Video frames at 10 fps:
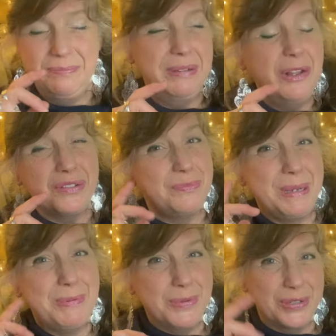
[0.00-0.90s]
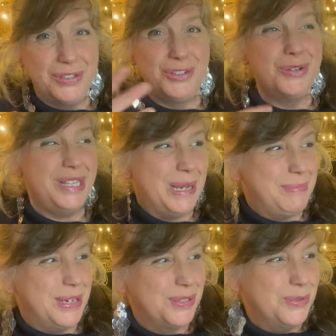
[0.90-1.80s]
lots of people want to join that
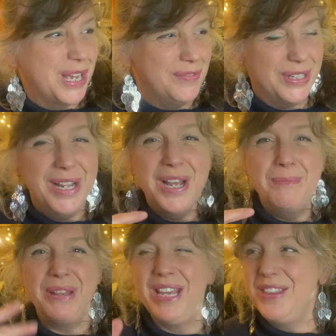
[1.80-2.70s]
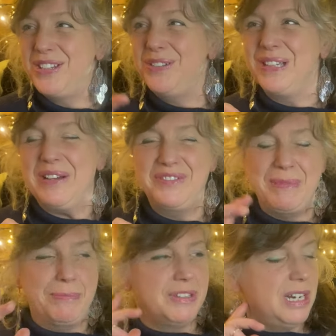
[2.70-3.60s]
personal coven, but the other two coven
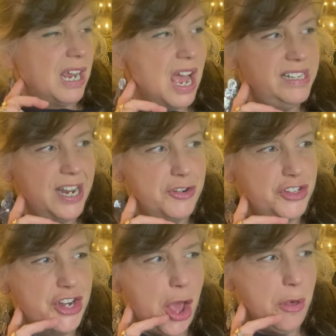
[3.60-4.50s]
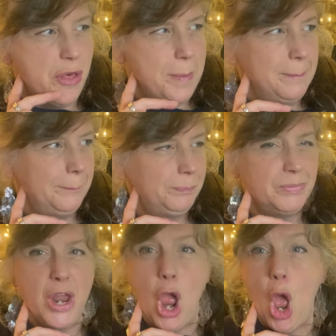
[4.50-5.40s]
members are like, I don't know them.
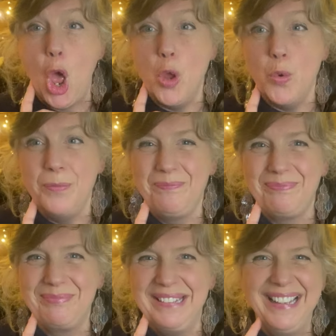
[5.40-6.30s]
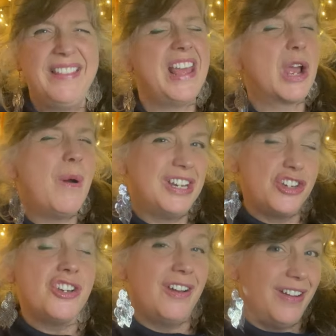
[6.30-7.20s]
No, they're quite
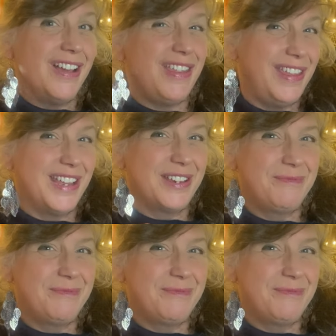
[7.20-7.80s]
shy, I think.